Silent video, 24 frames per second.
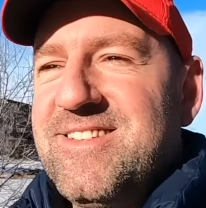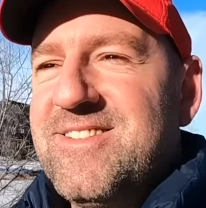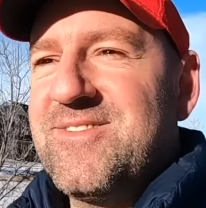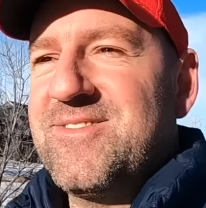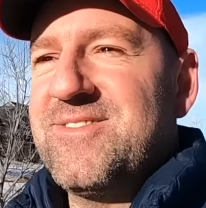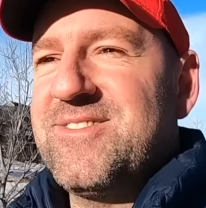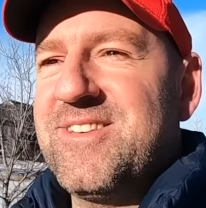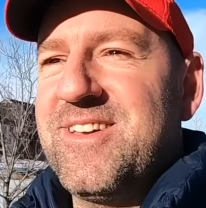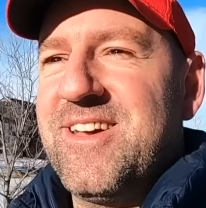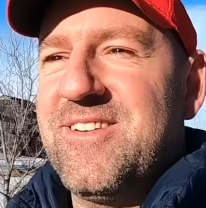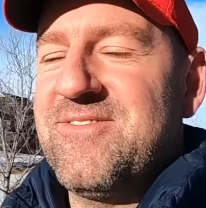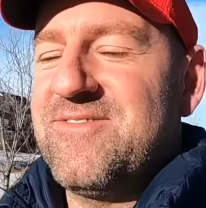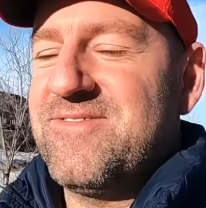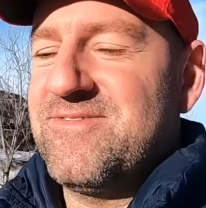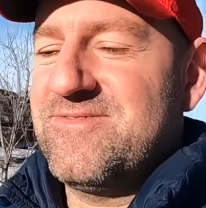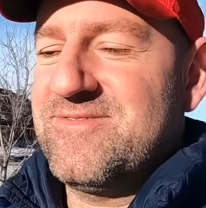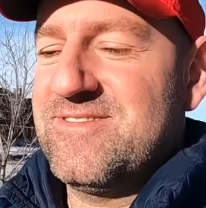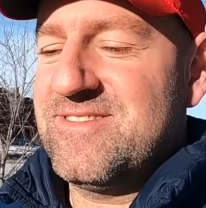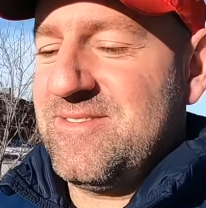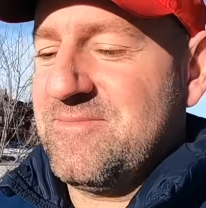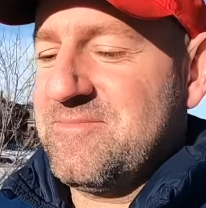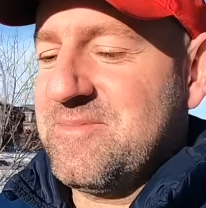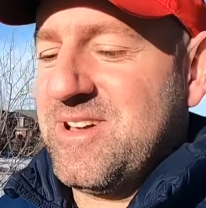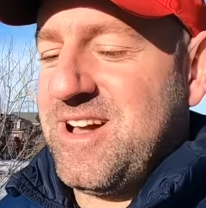or do you have
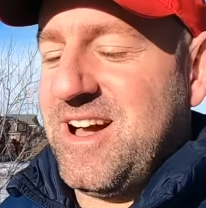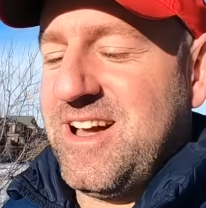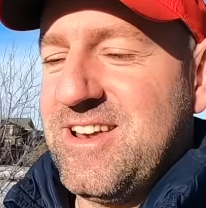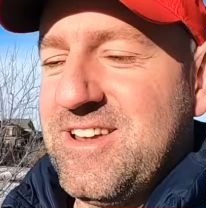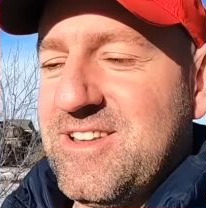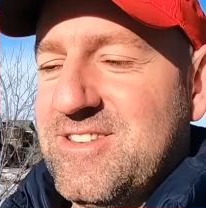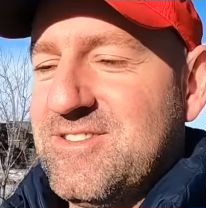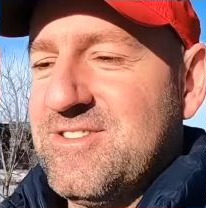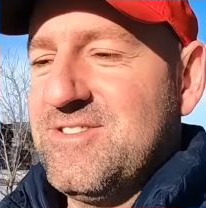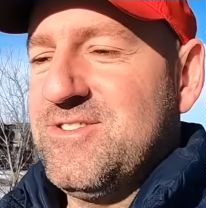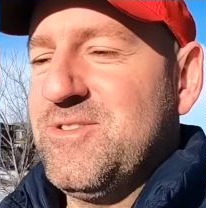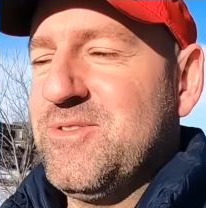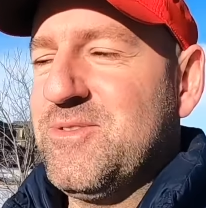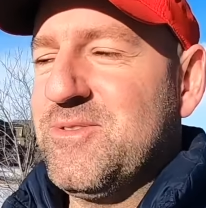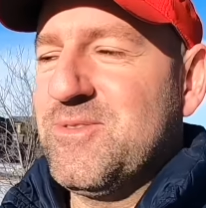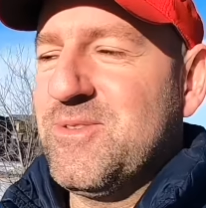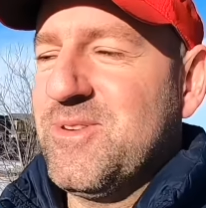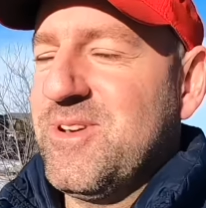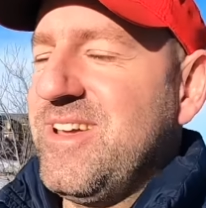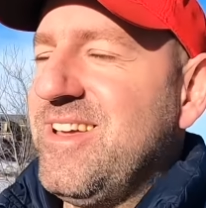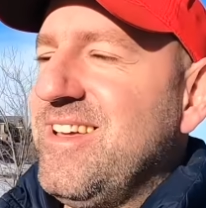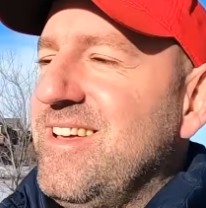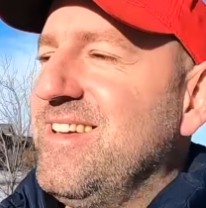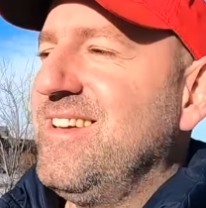some kind of
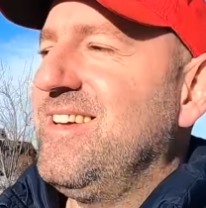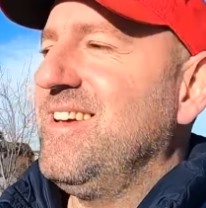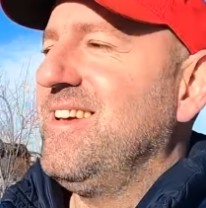jewelry?